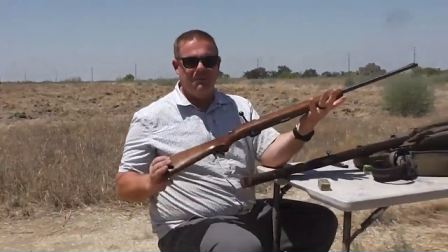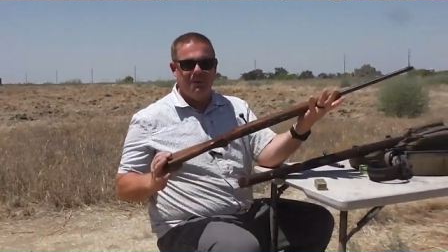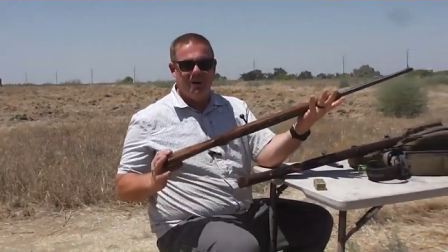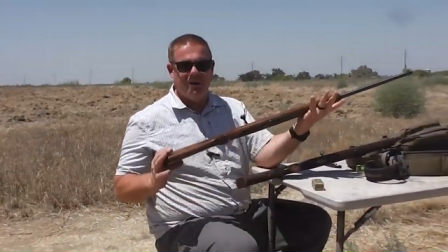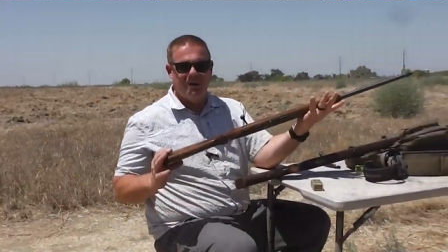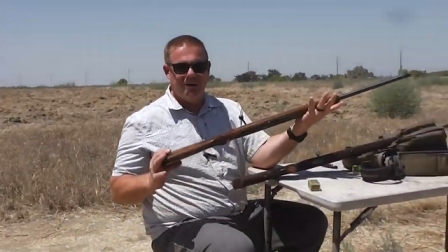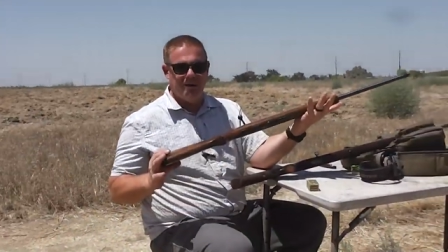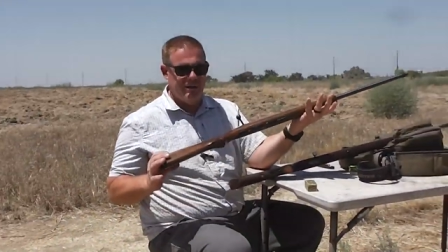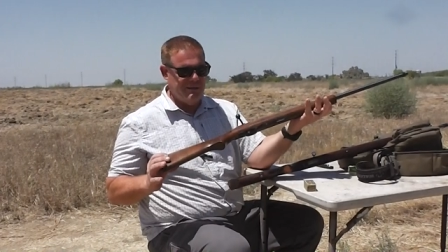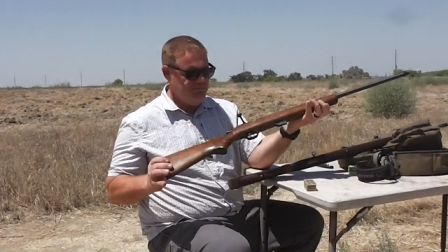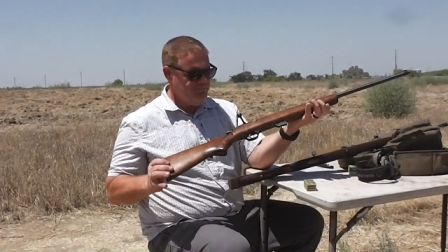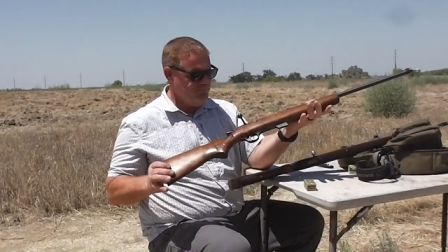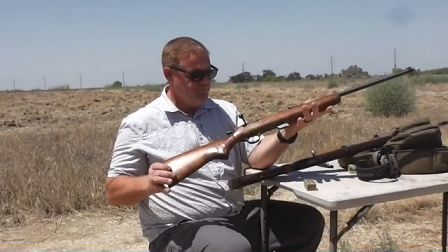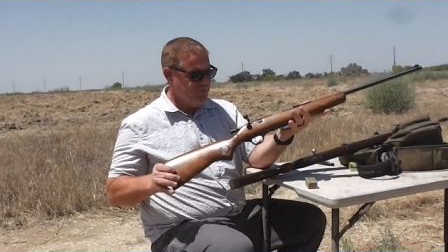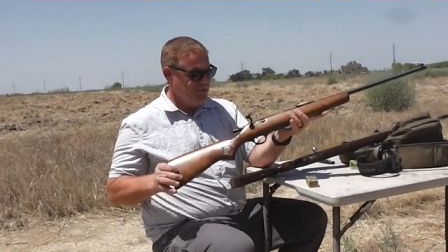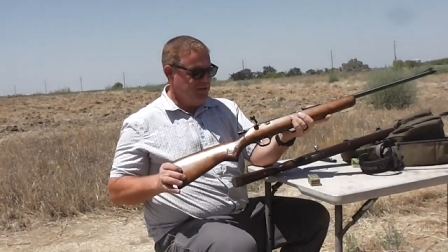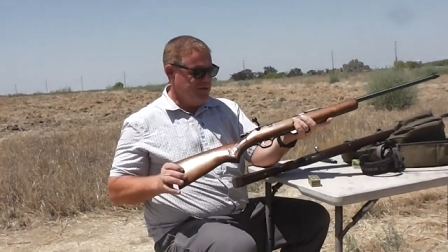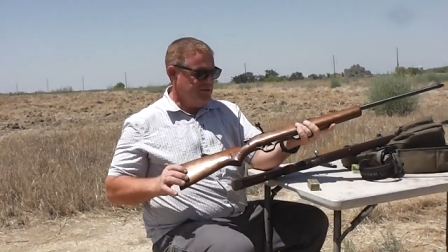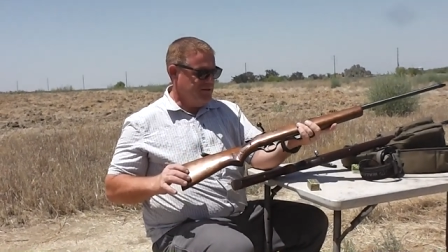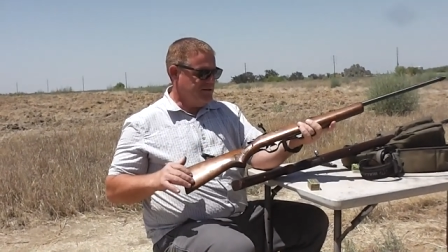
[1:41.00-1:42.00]
Marlin.
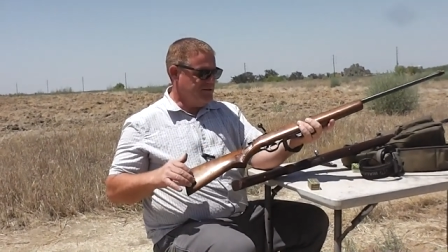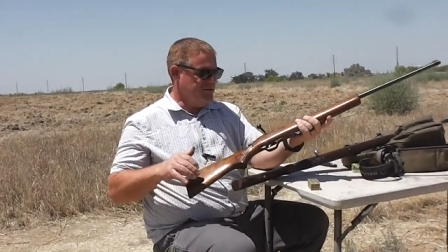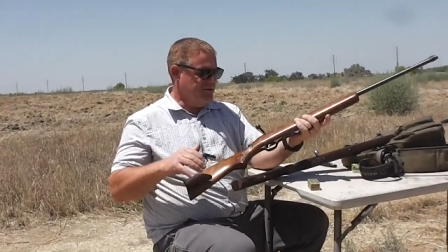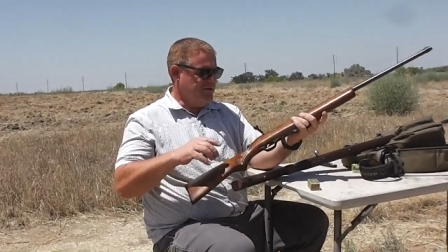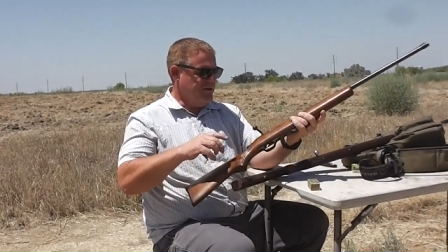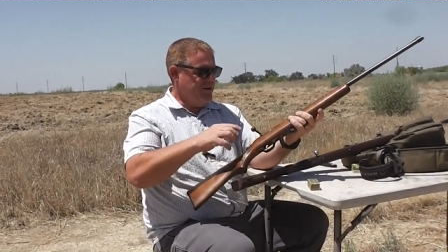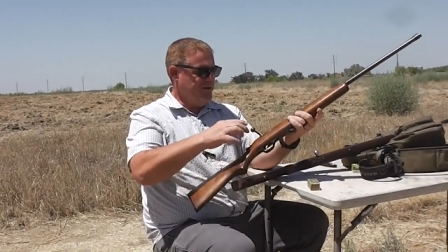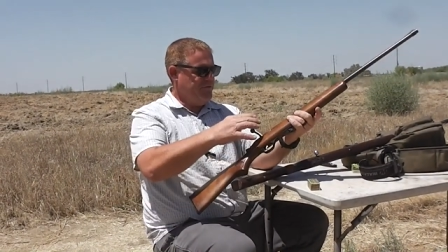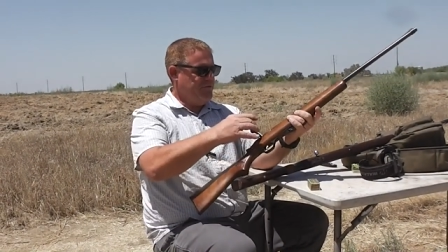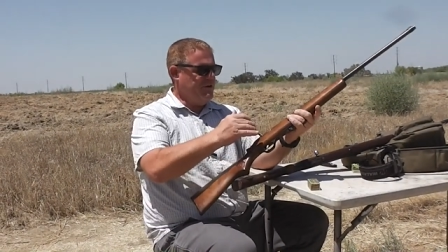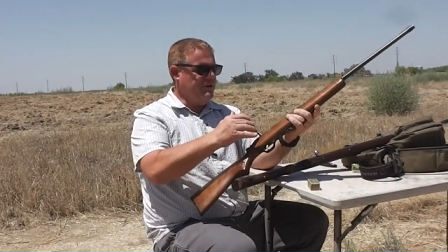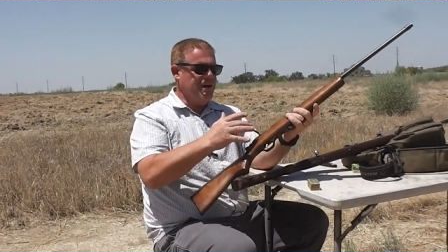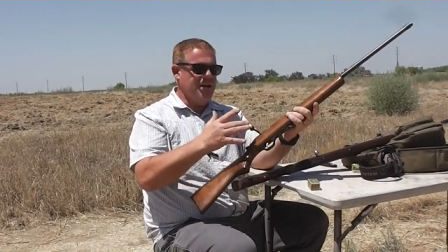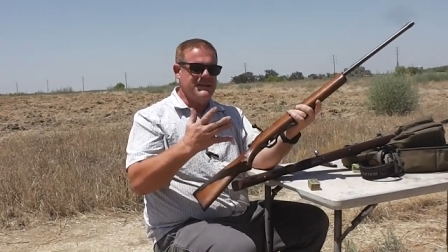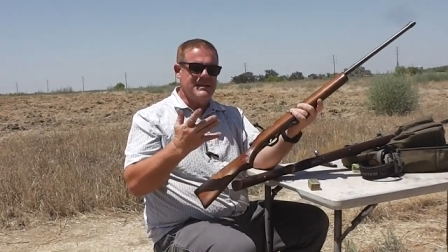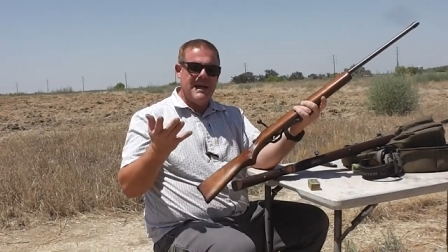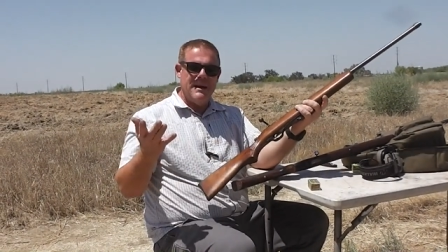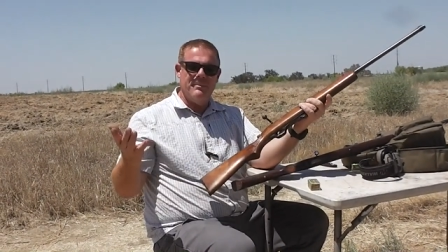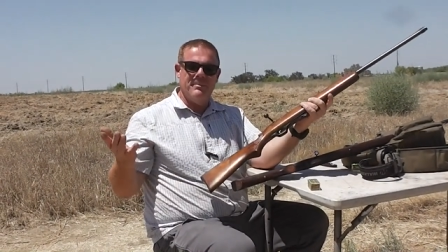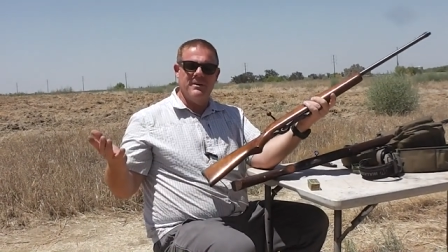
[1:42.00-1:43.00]
So uh, if you guys
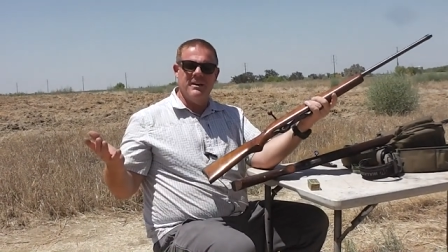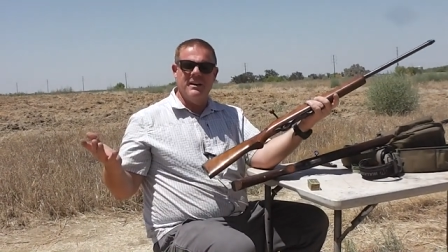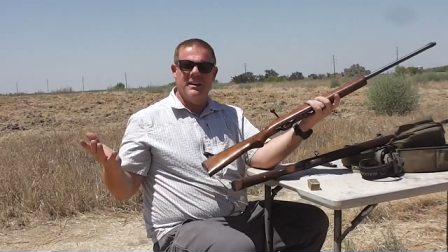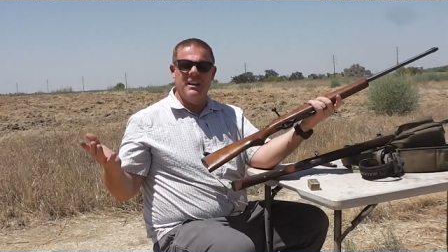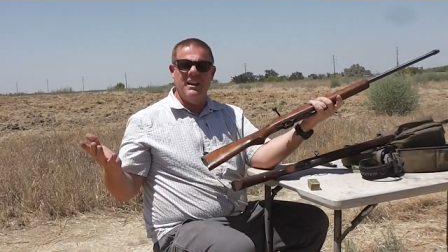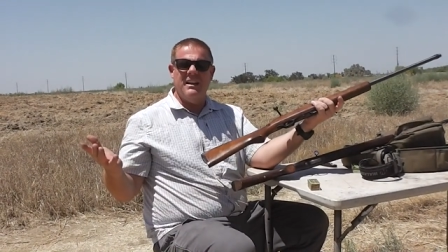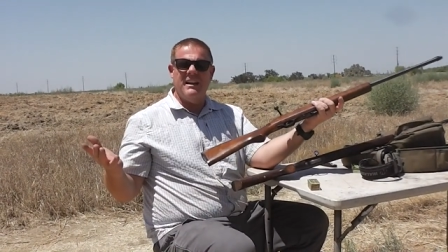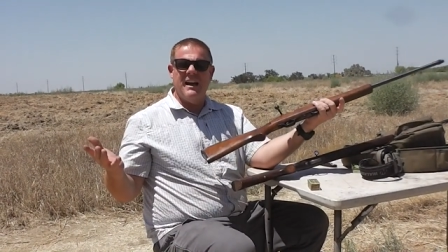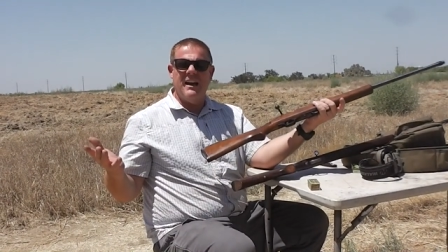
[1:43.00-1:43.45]
happen to geek